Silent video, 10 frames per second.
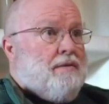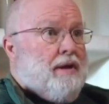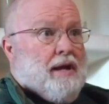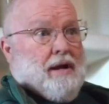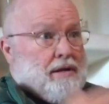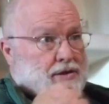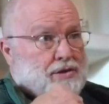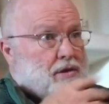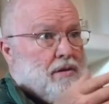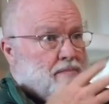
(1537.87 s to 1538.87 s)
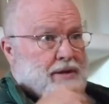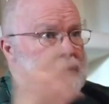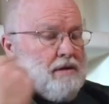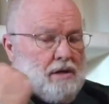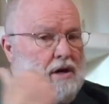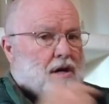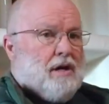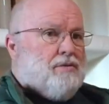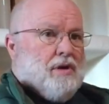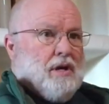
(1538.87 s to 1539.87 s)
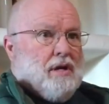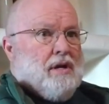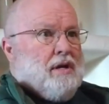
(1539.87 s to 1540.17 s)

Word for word: that, at least in our country, uh,